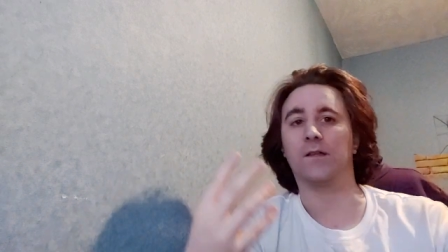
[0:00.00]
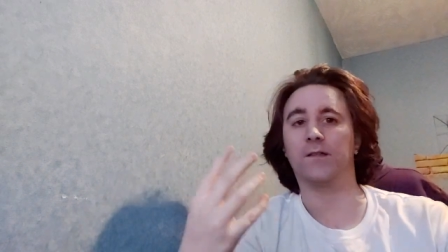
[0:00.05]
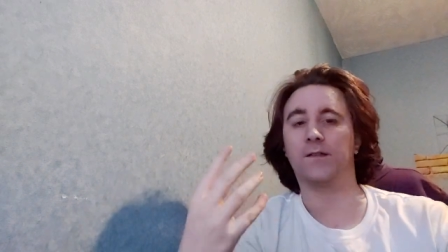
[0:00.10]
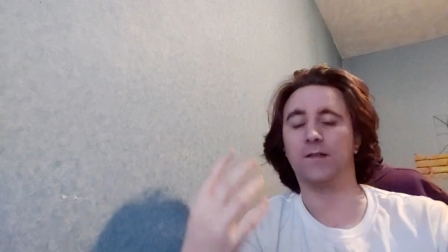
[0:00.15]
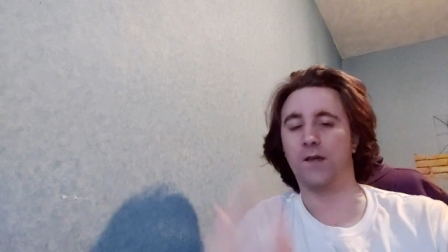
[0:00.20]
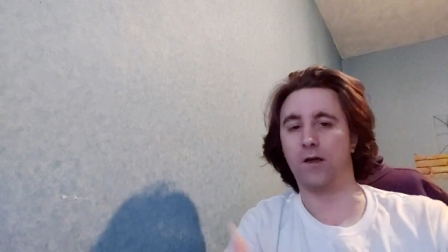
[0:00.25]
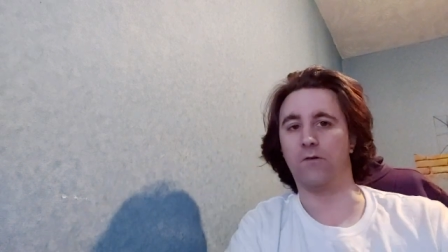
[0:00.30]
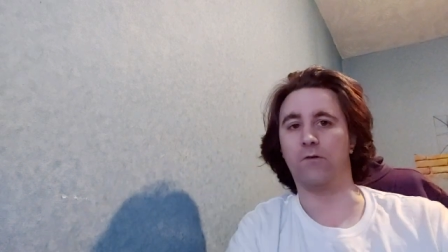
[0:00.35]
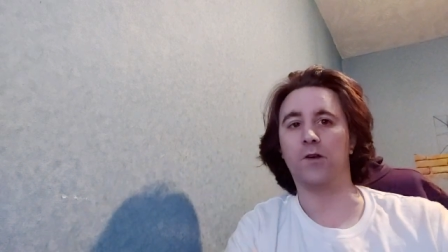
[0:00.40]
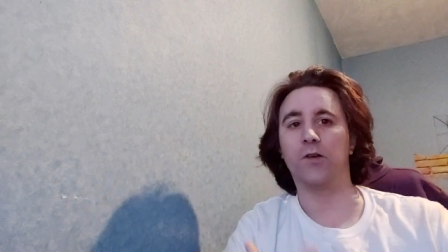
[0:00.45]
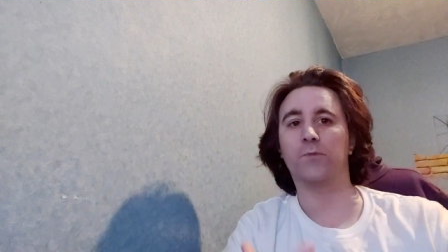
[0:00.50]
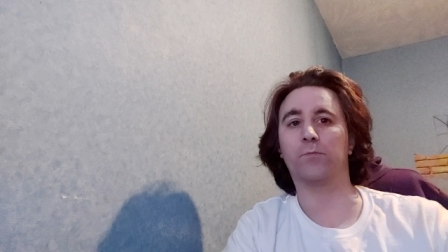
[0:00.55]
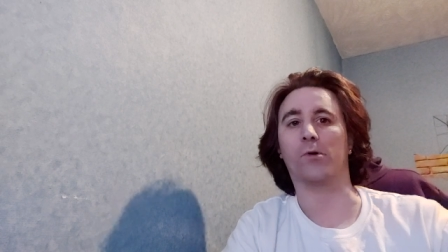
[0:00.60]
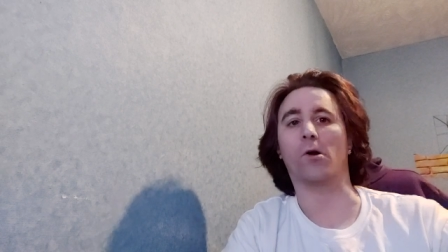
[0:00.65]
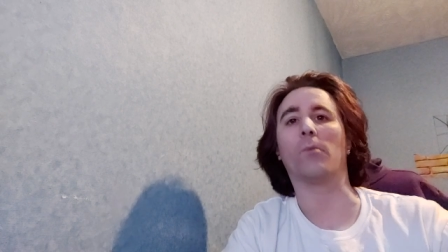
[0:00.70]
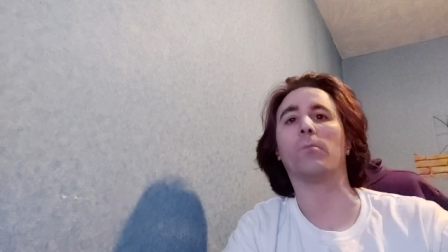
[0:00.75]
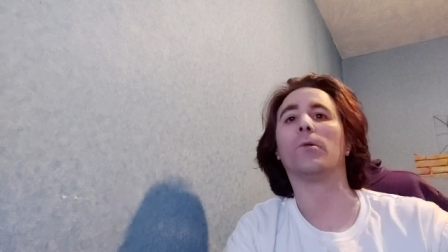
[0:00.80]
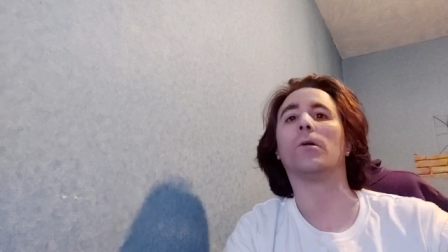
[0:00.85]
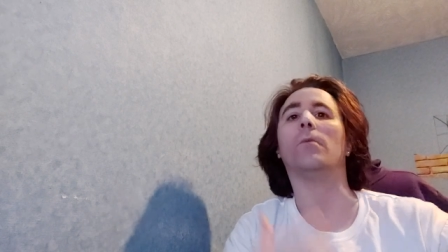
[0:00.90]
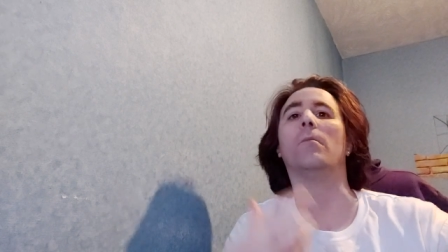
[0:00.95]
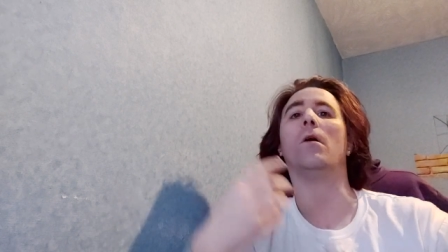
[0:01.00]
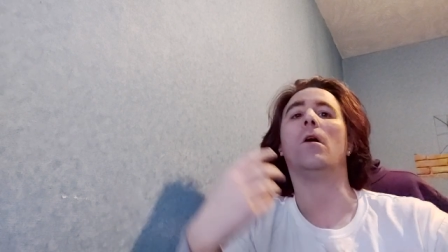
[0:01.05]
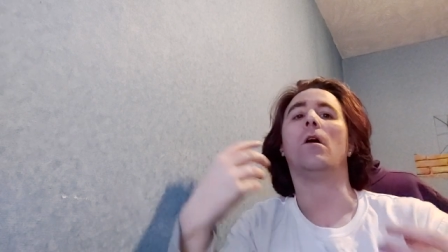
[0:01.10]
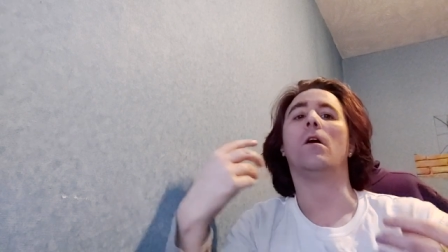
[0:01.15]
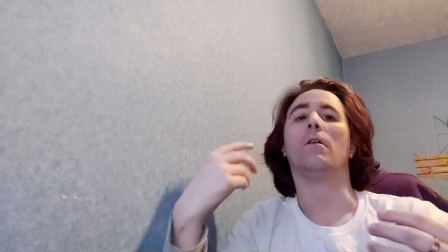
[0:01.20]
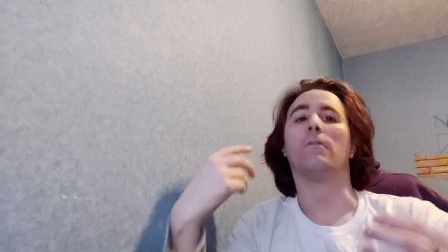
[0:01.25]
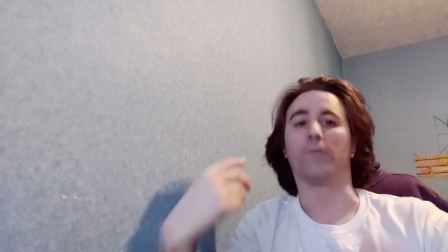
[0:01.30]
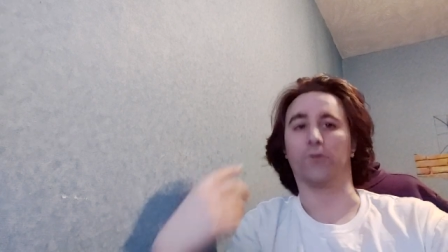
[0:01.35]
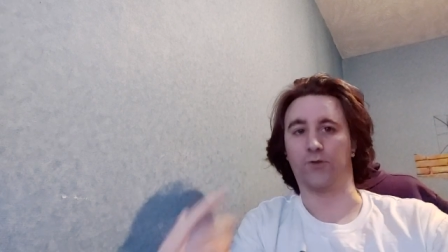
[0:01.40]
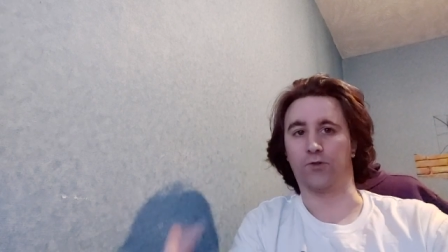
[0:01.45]
a serious problem
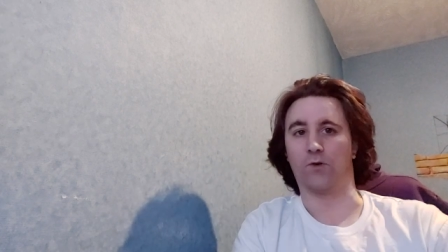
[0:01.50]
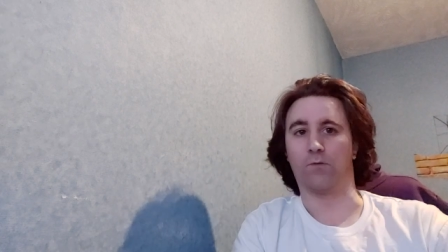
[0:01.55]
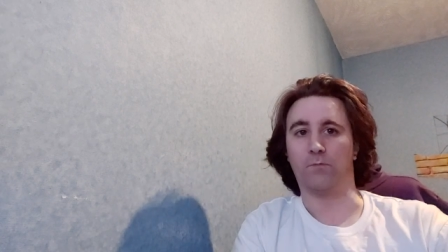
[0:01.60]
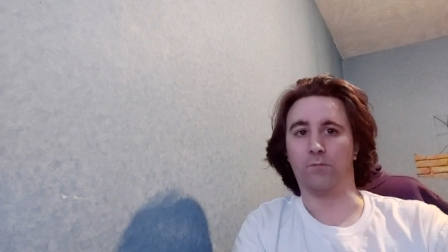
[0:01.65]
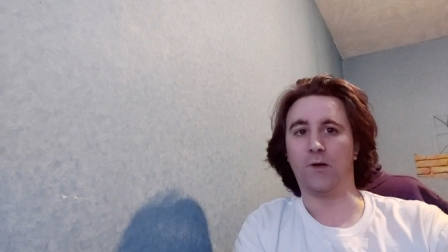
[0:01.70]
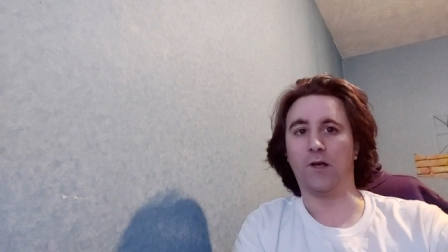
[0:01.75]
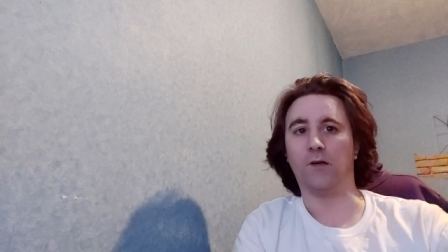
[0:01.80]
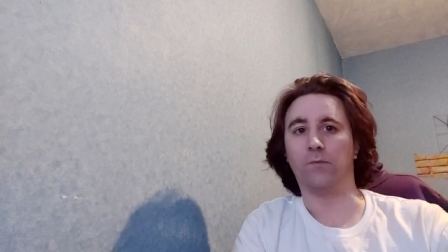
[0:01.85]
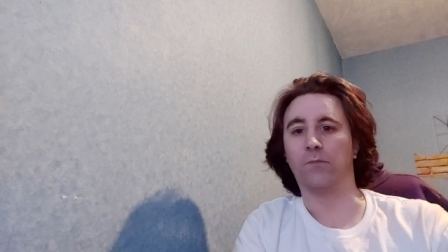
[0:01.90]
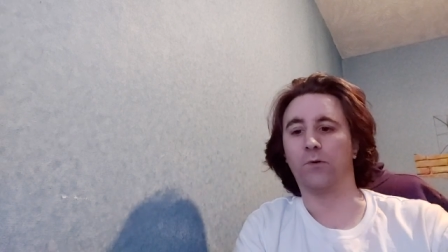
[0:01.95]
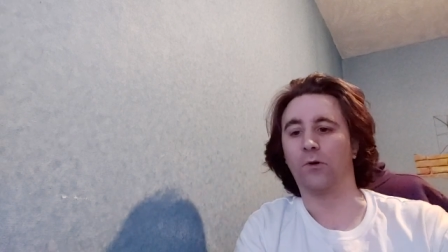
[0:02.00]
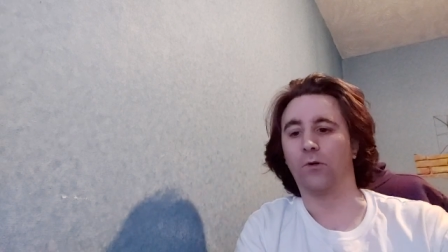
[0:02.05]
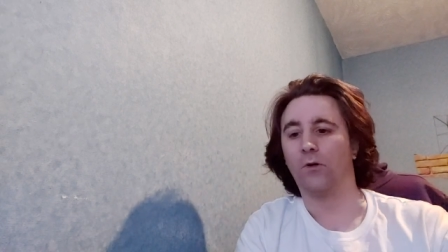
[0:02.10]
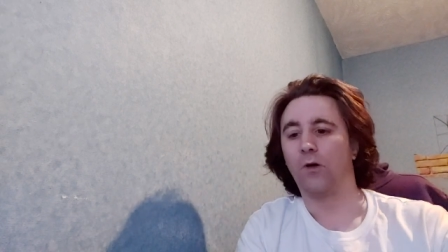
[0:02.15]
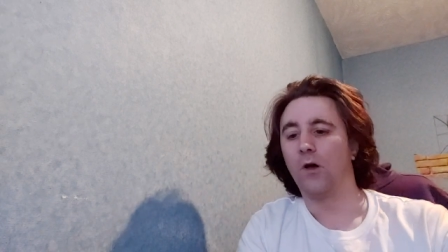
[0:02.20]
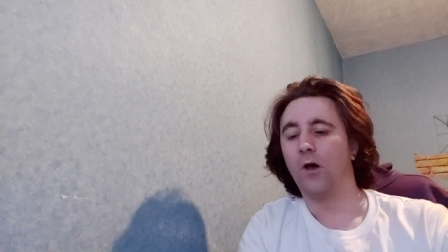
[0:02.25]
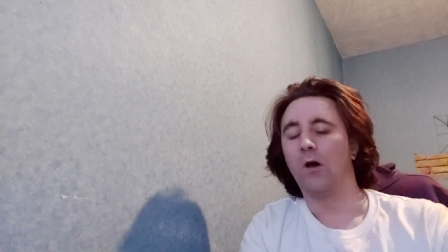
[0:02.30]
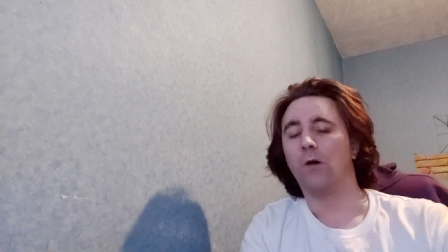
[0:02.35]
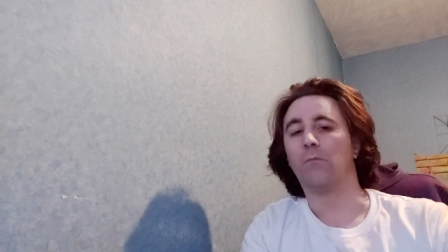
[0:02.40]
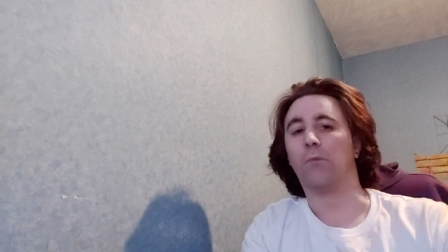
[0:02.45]
for some people,